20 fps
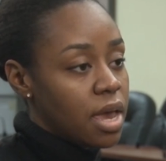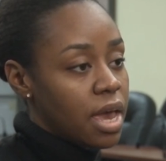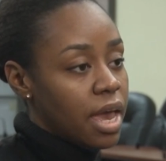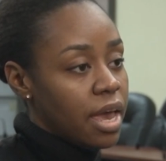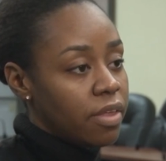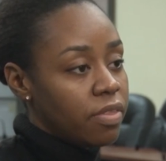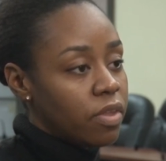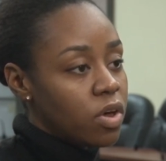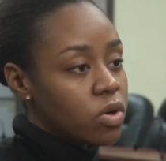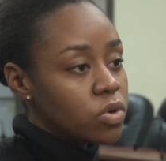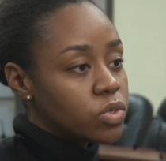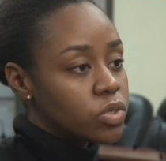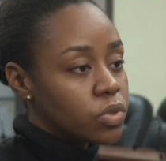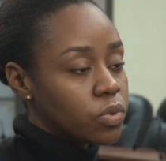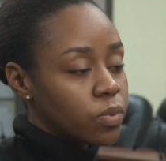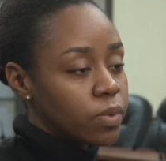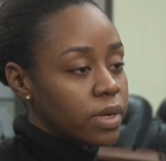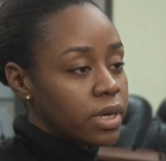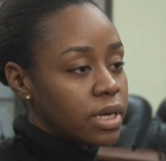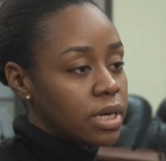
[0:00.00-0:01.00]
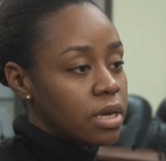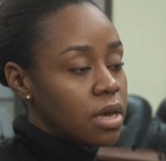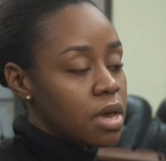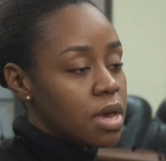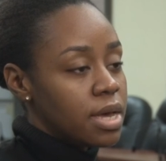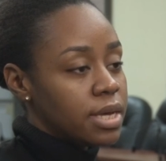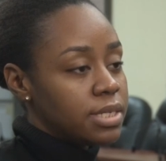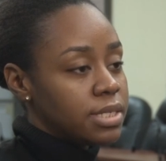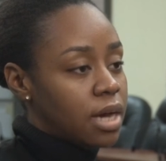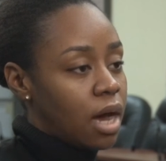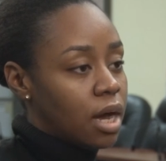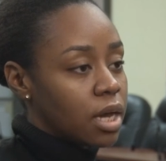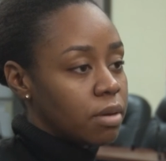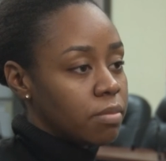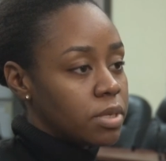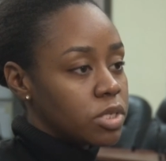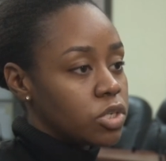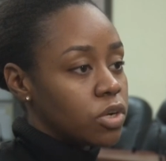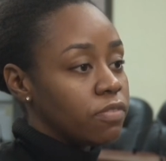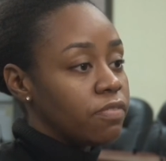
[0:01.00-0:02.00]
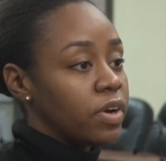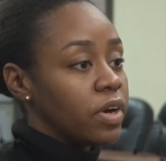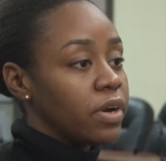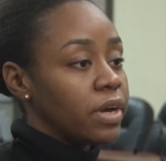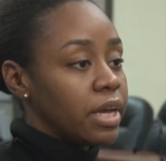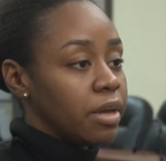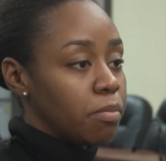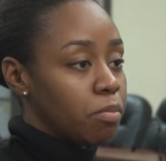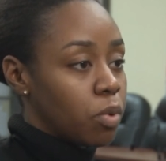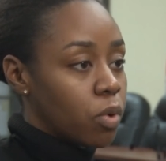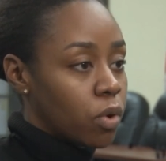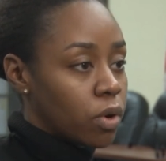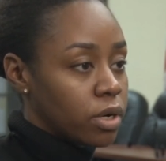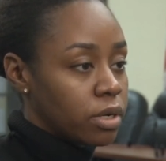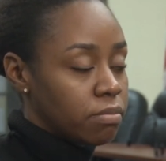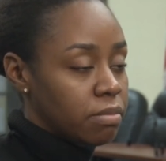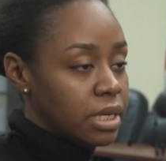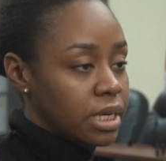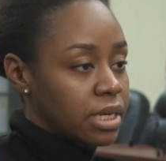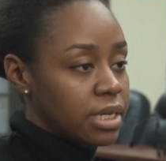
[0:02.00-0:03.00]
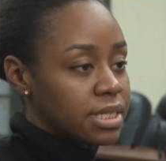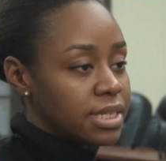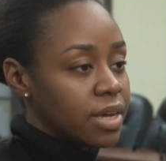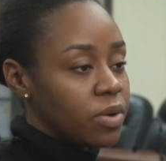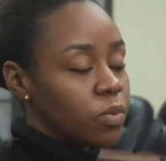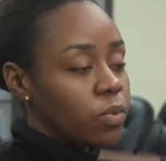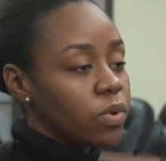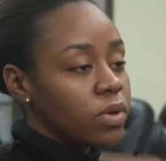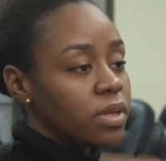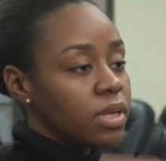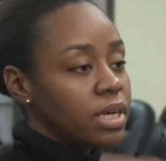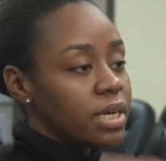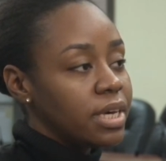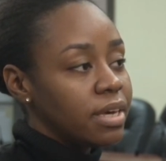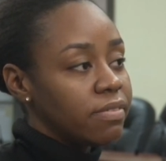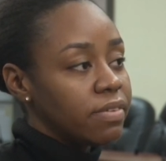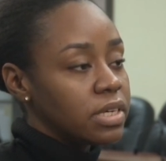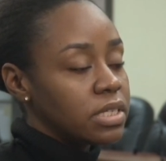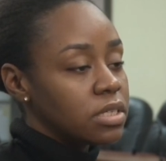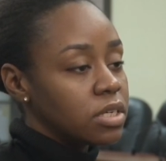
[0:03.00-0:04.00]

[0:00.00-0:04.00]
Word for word: And those three documents are very important because they really give us